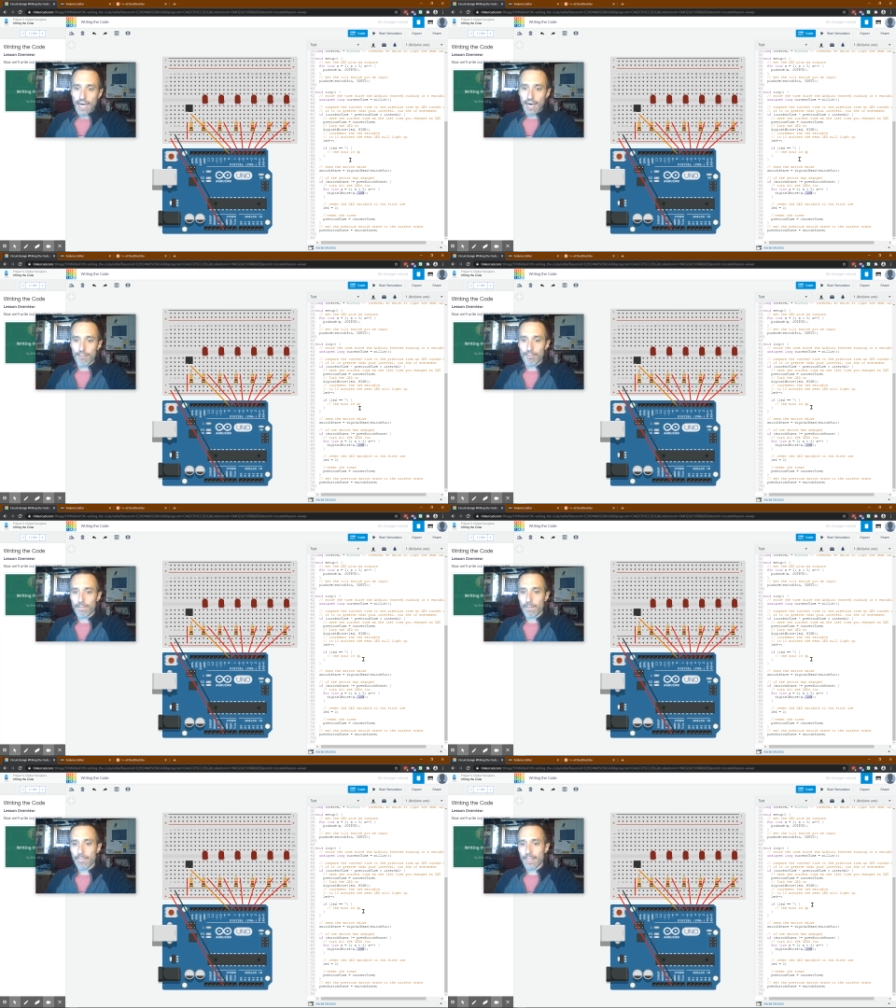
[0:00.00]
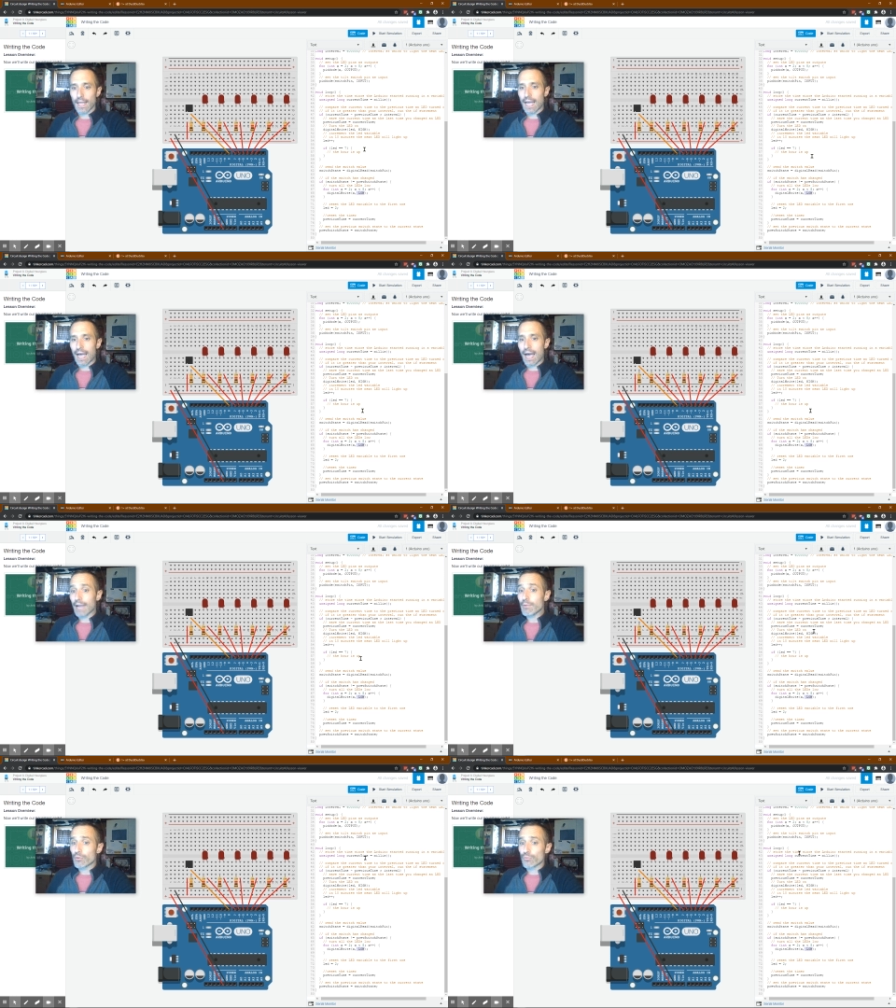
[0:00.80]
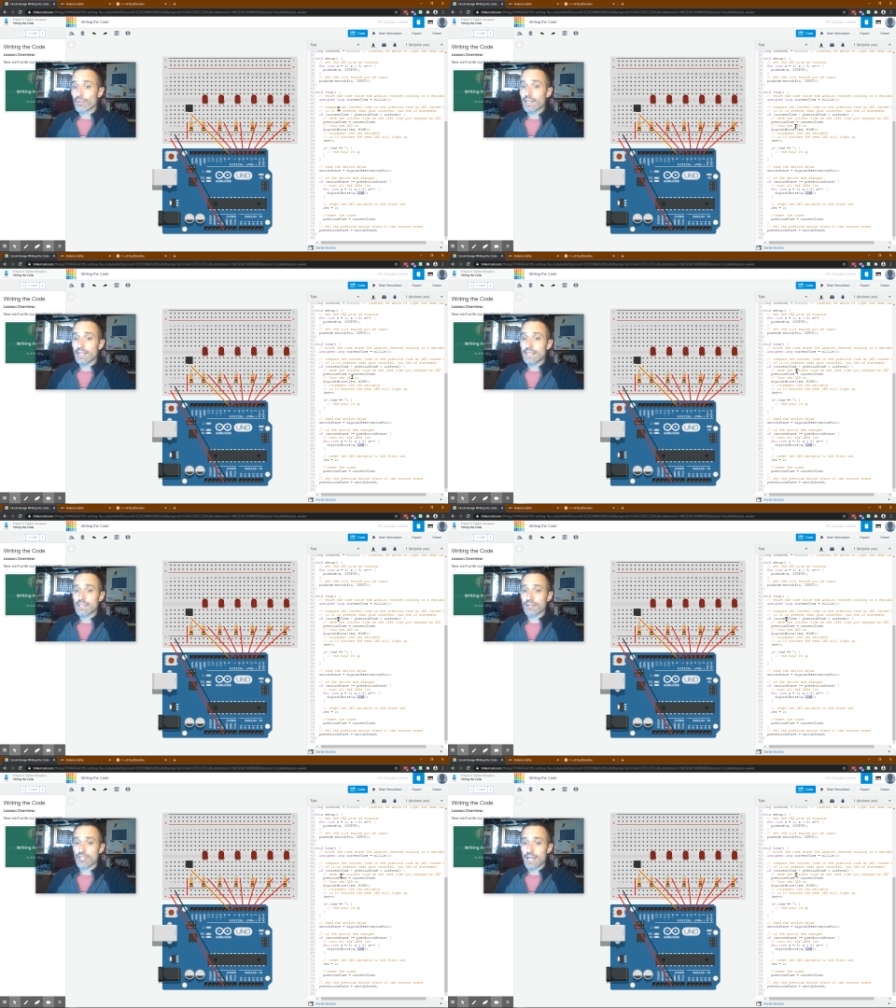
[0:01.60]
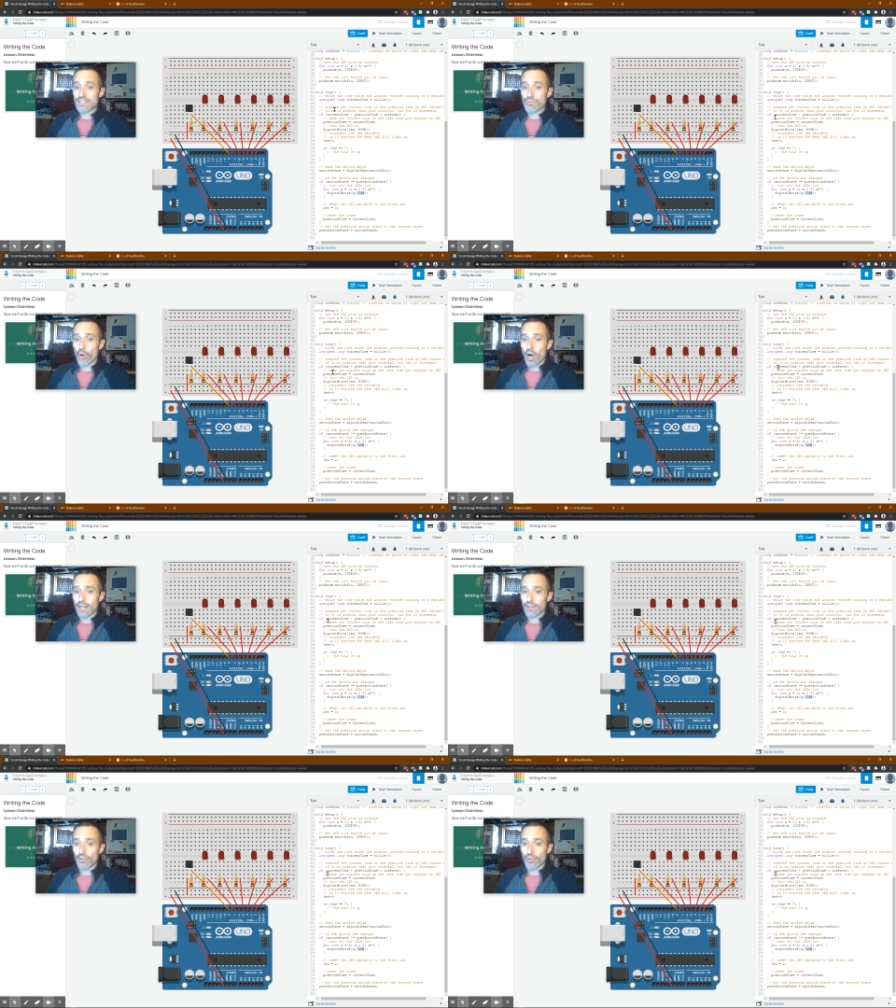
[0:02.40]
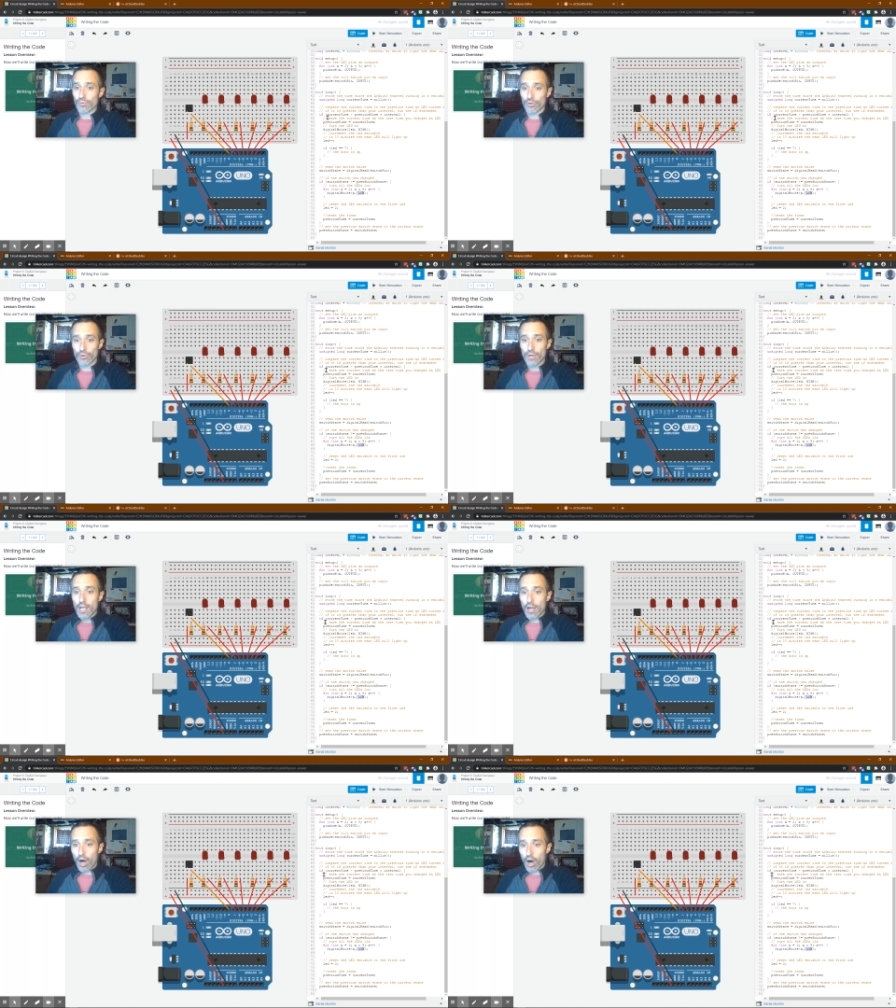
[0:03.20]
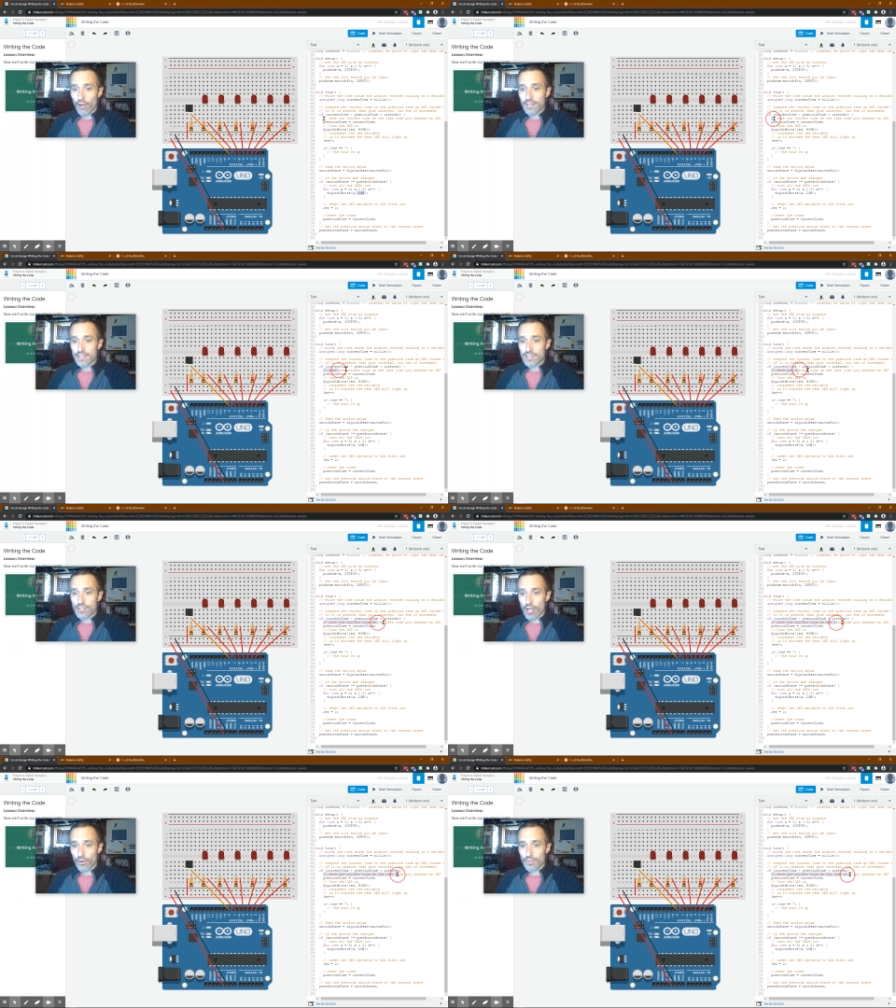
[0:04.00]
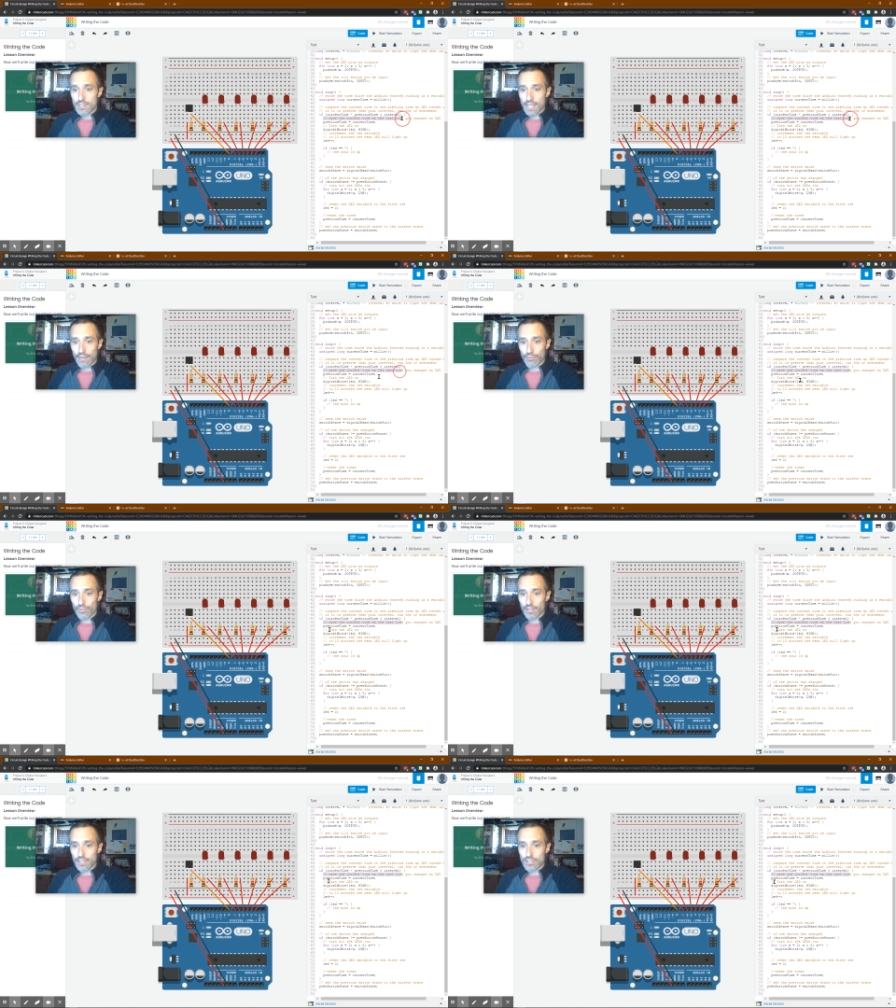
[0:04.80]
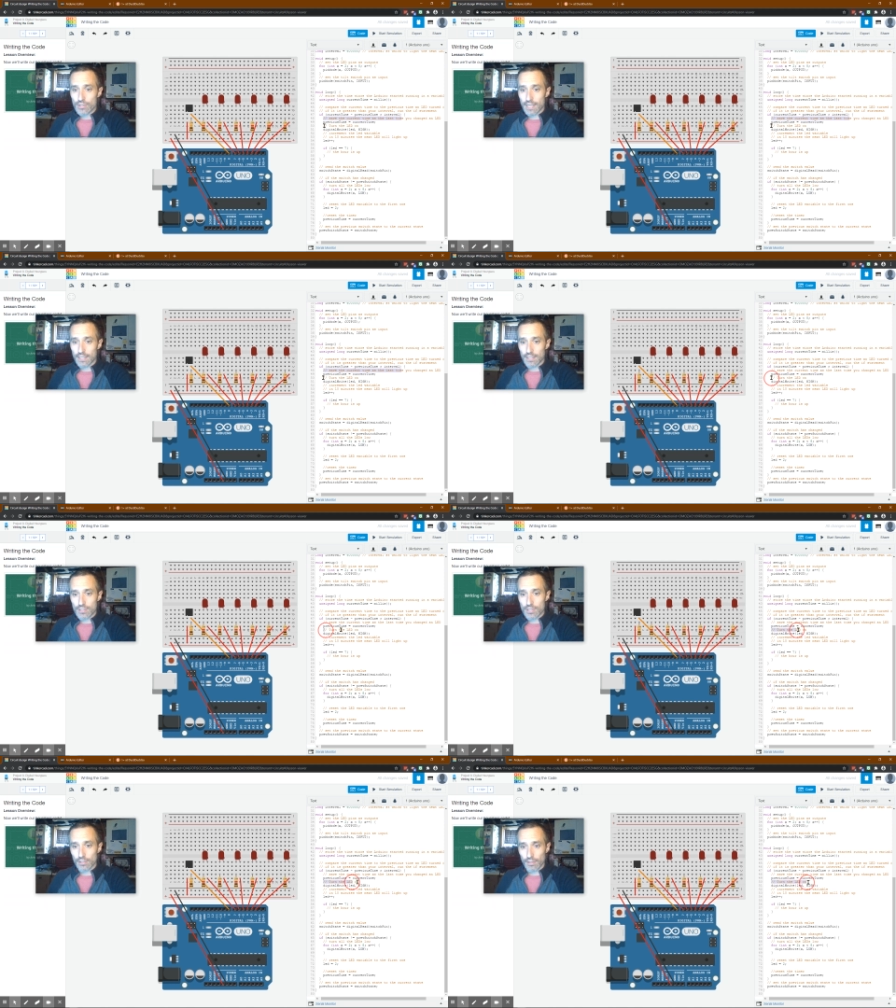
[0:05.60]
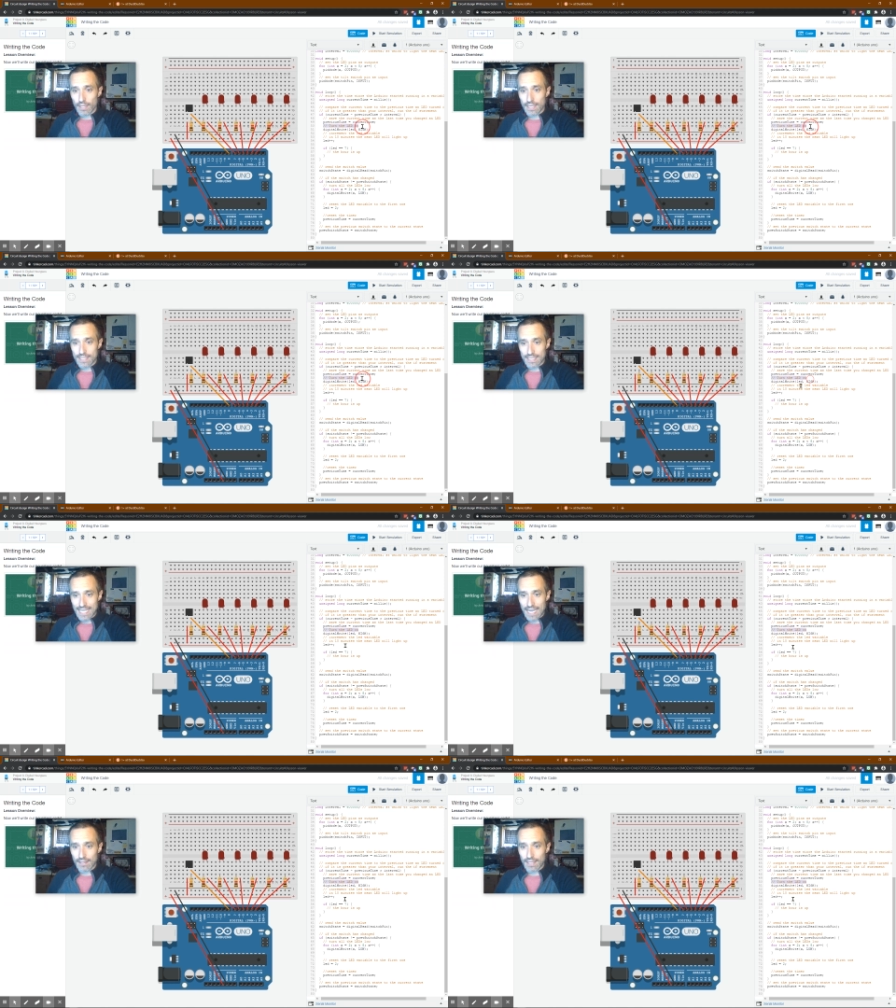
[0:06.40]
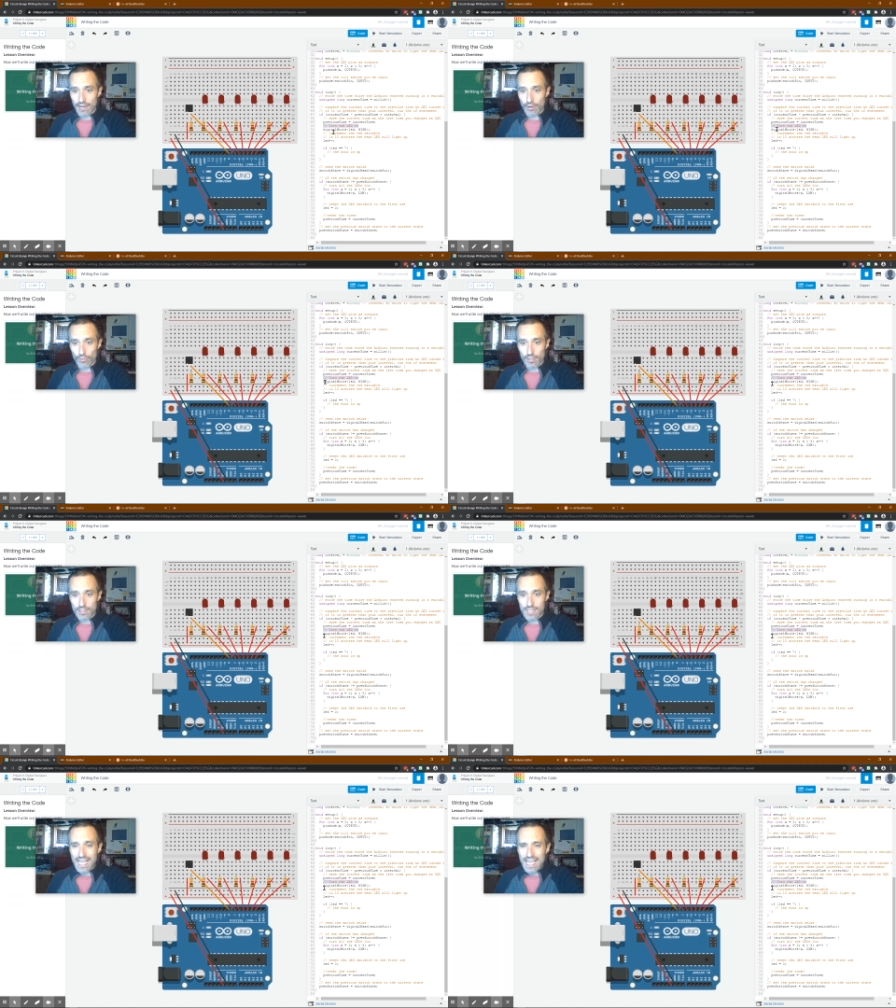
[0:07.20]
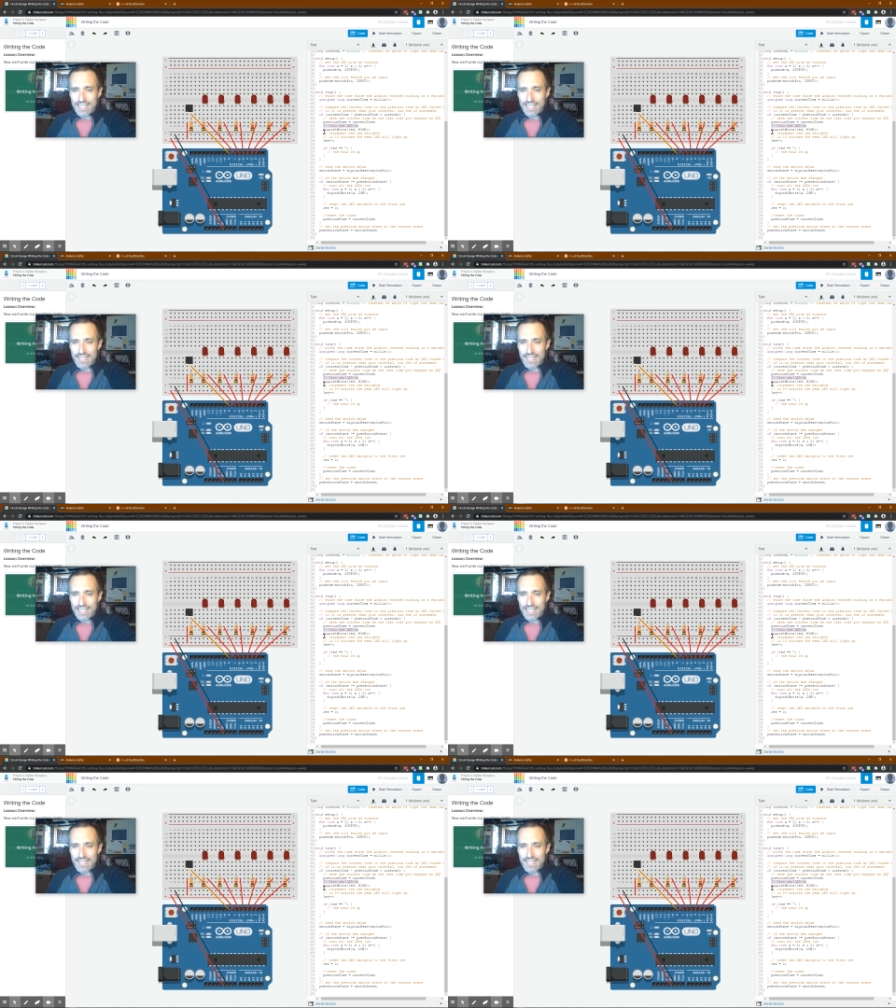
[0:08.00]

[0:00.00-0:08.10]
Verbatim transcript: Um, I would really suggest walking through all these notes and really trying to internalize exactly how it works.